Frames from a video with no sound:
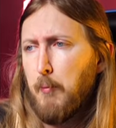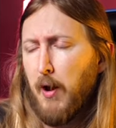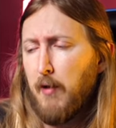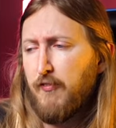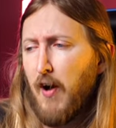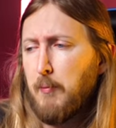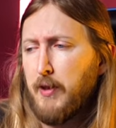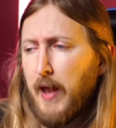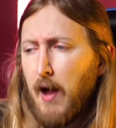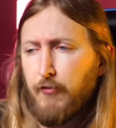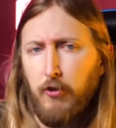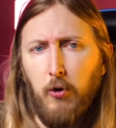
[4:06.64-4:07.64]
But if I'm in
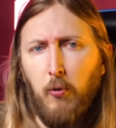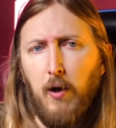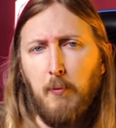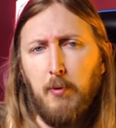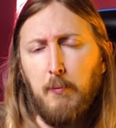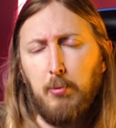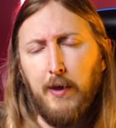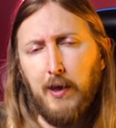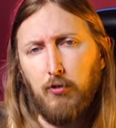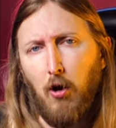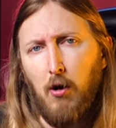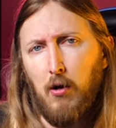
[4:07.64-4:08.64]
the afternoon, I've been playing
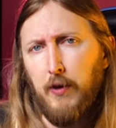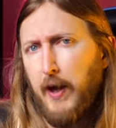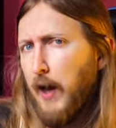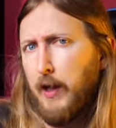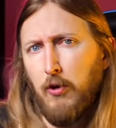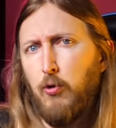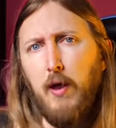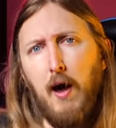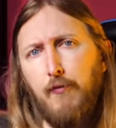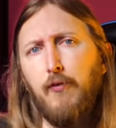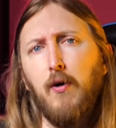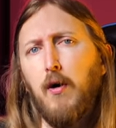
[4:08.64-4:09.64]
guitar all day, I can do
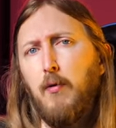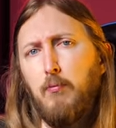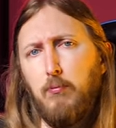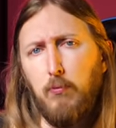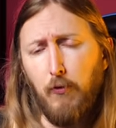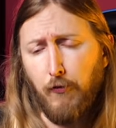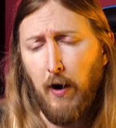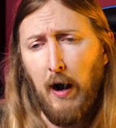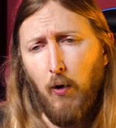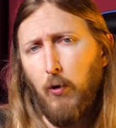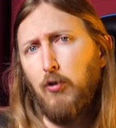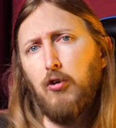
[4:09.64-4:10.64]
that for
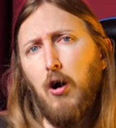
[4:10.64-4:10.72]
hours